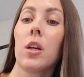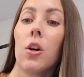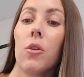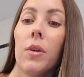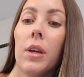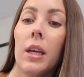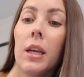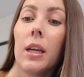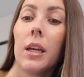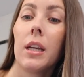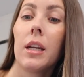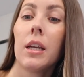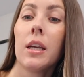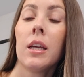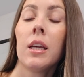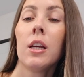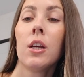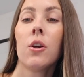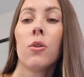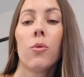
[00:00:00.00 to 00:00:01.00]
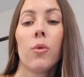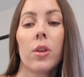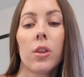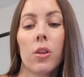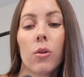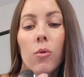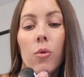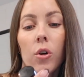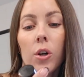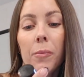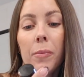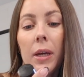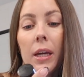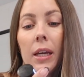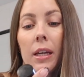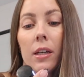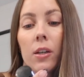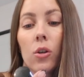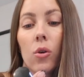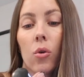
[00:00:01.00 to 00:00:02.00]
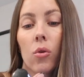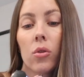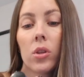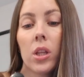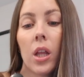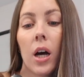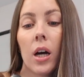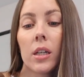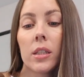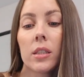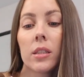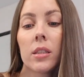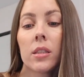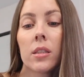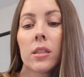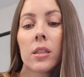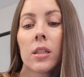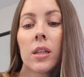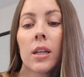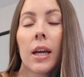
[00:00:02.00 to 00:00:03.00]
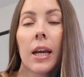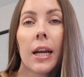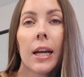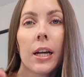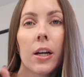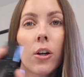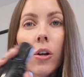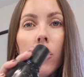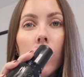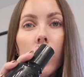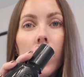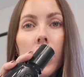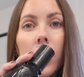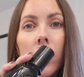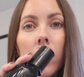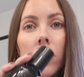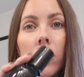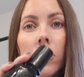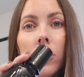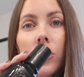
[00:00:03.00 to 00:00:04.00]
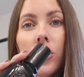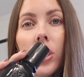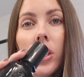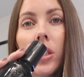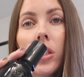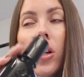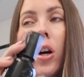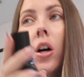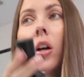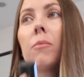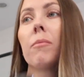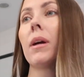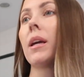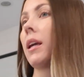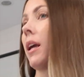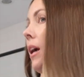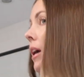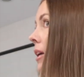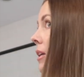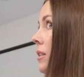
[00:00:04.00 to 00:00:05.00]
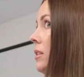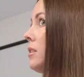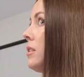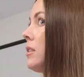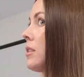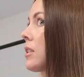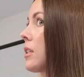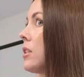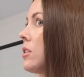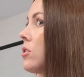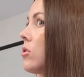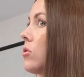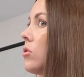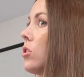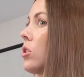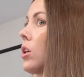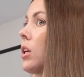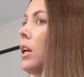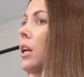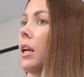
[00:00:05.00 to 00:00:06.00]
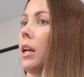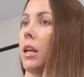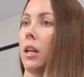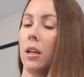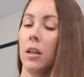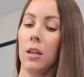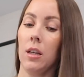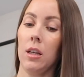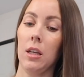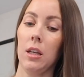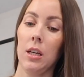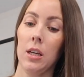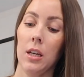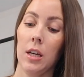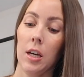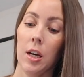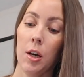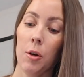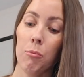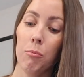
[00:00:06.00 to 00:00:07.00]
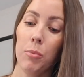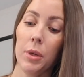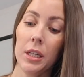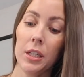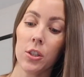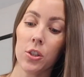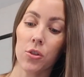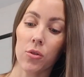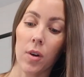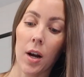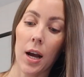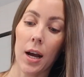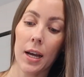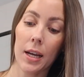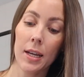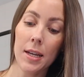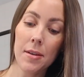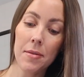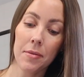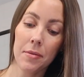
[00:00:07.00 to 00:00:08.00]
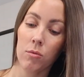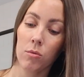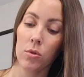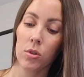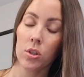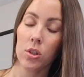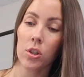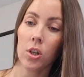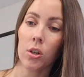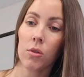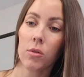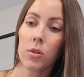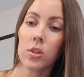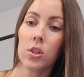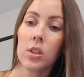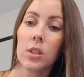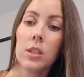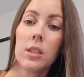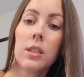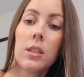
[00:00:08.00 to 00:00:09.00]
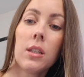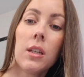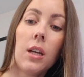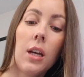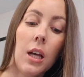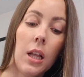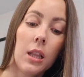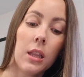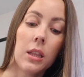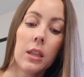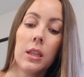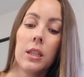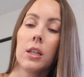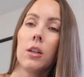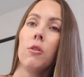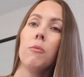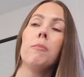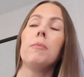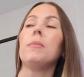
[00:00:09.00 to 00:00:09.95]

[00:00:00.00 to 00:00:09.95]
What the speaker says: go in with the Orbe Gold Lust hair oil just on my ends because they're looking a bit dry. I'll start with just a little